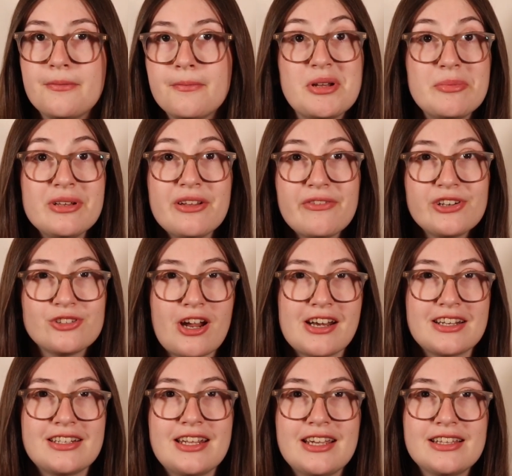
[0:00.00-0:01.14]
And maybe even try
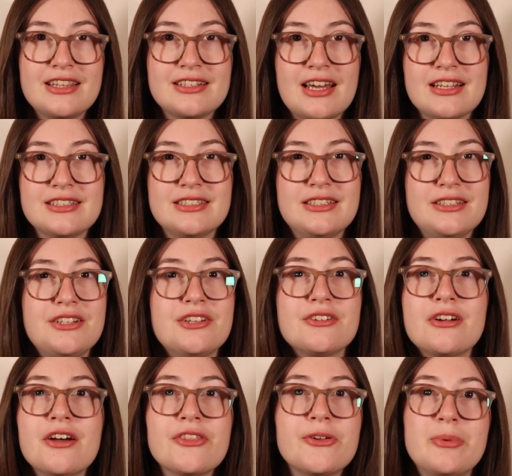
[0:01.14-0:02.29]
to take the test near
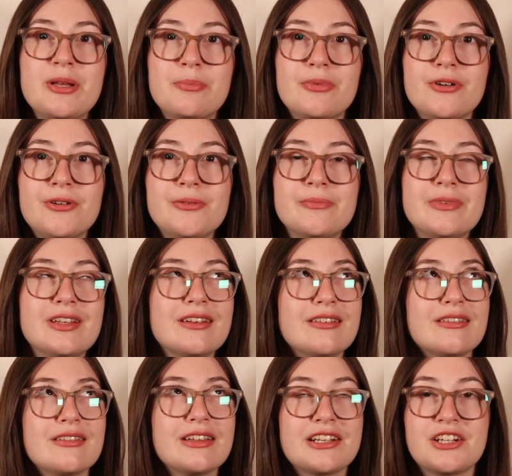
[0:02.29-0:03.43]
other people
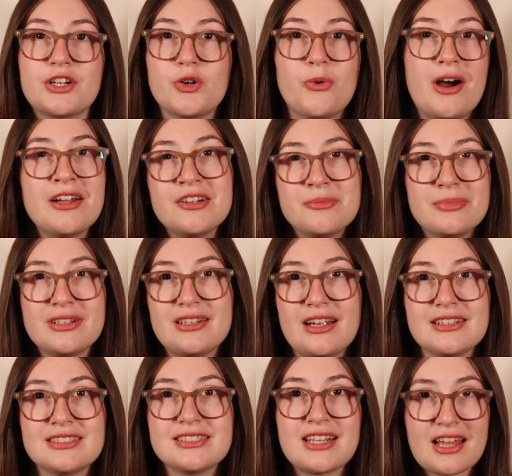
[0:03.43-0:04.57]
in like a quiet but
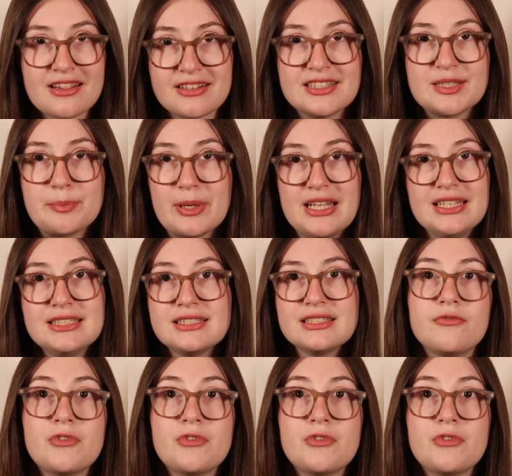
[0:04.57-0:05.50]
not silent space.